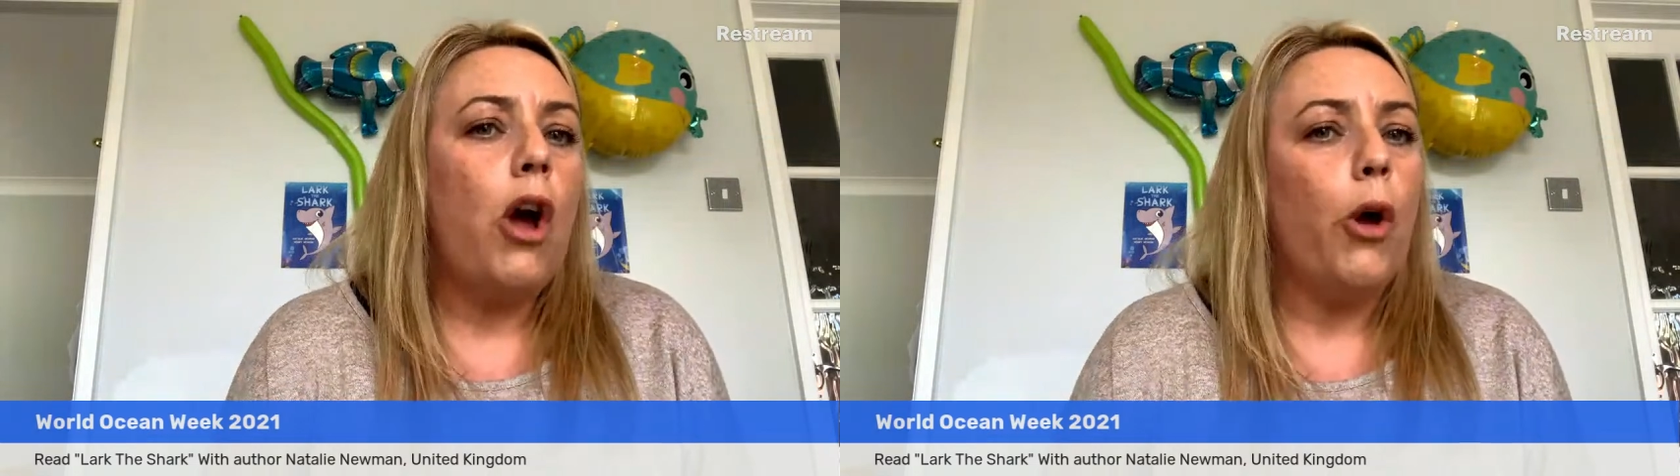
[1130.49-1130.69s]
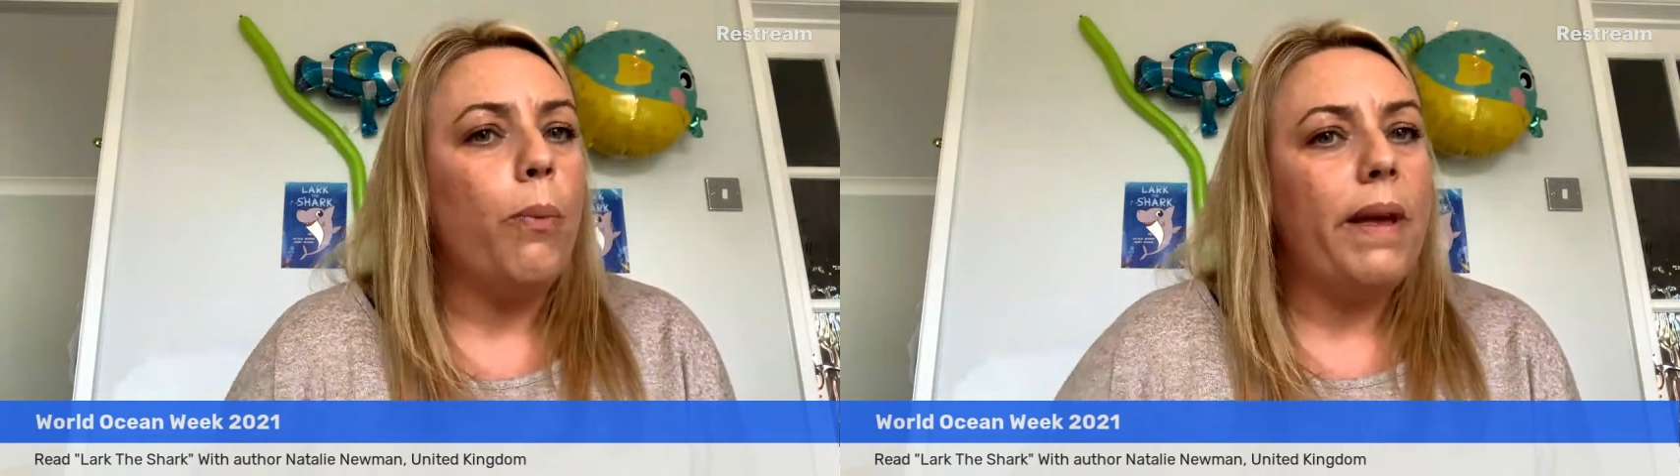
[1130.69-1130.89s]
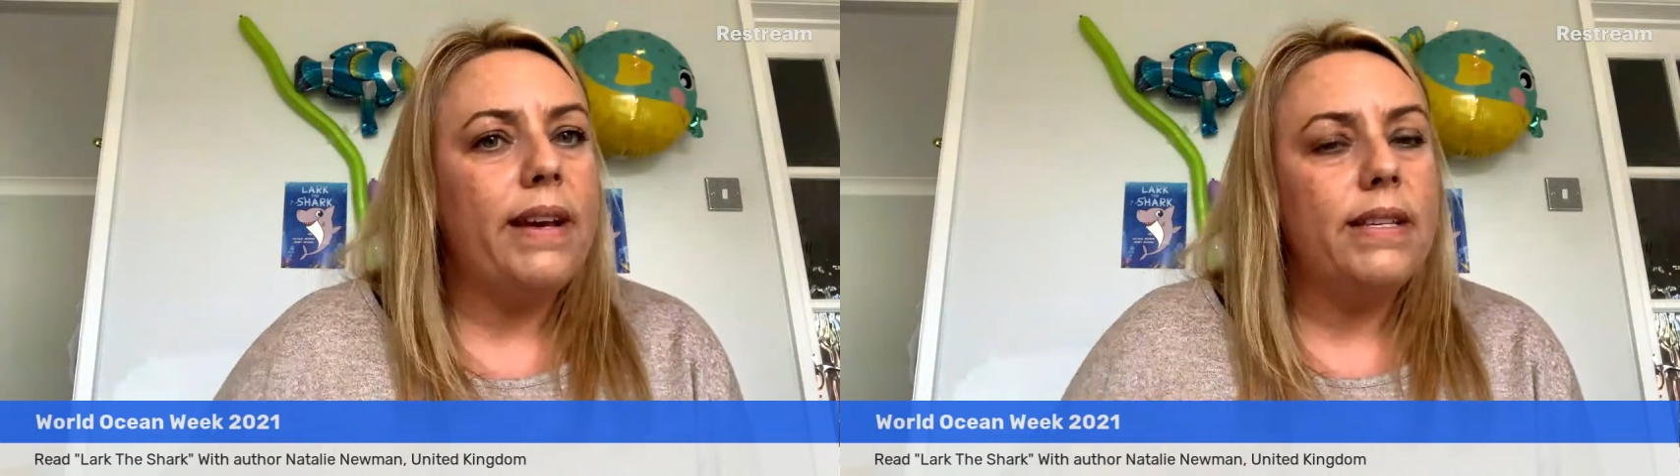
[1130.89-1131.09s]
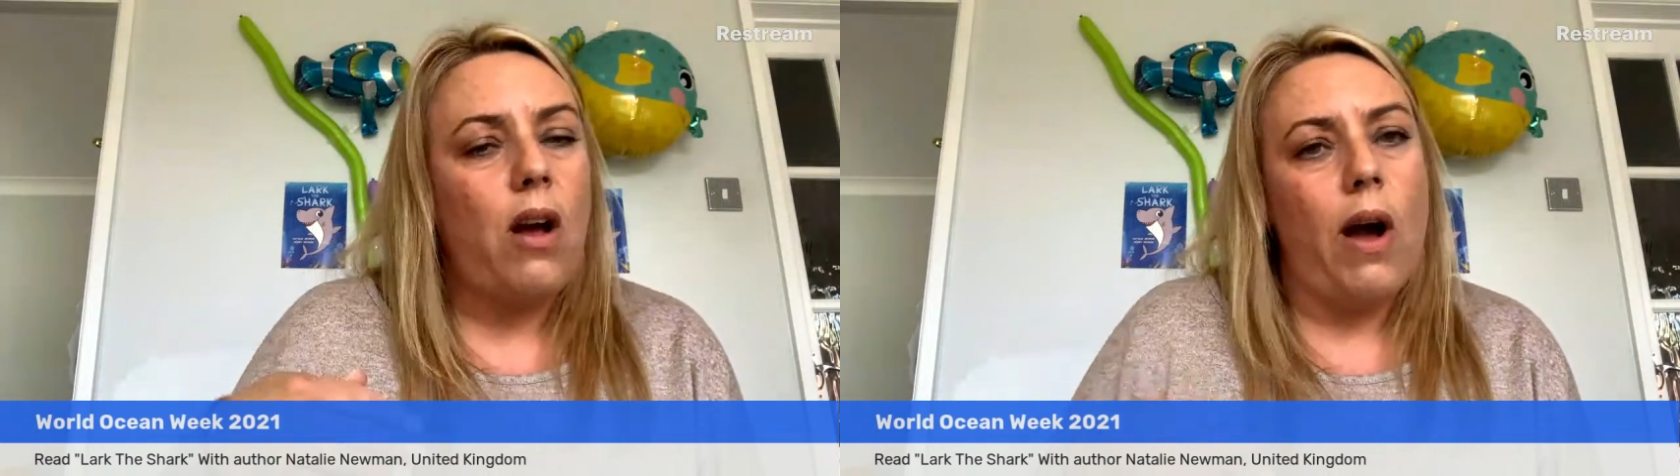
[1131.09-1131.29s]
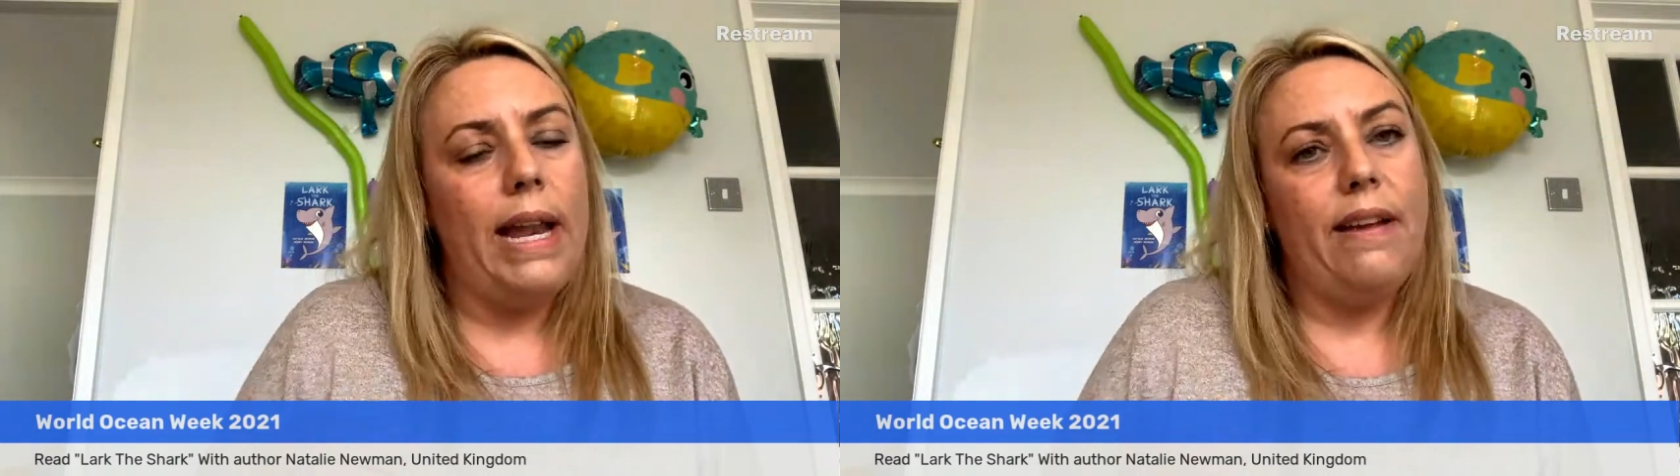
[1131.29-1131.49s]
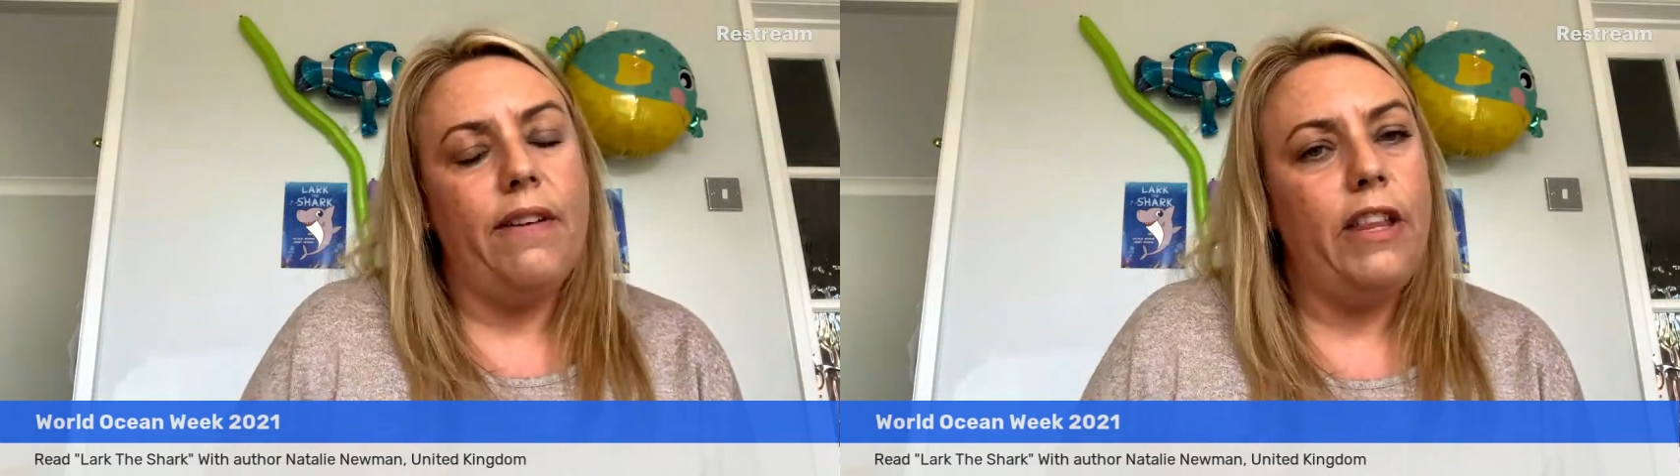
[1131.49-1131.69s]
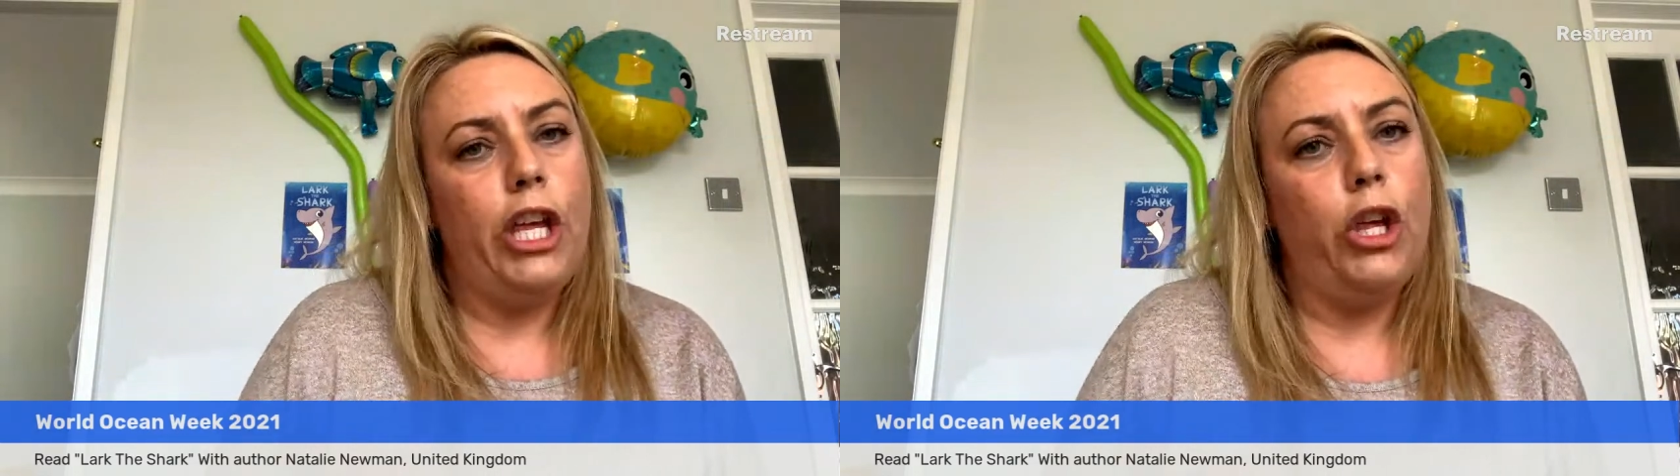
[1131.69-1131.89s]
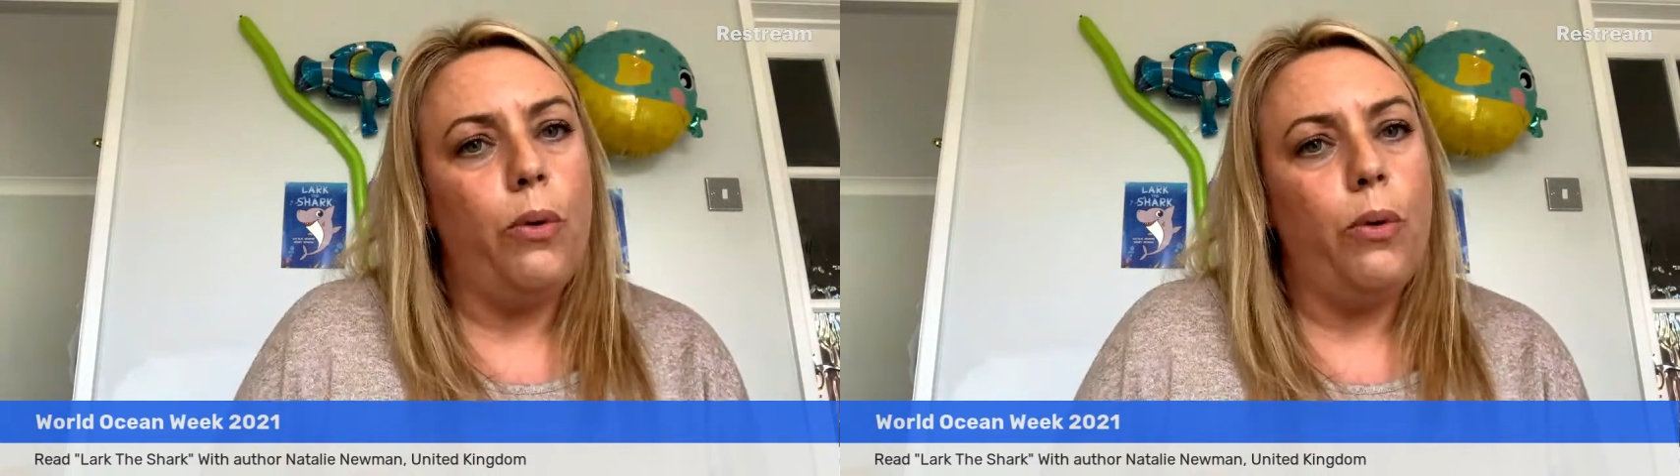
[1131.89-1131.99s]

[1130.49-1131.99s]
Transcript: know, because I live in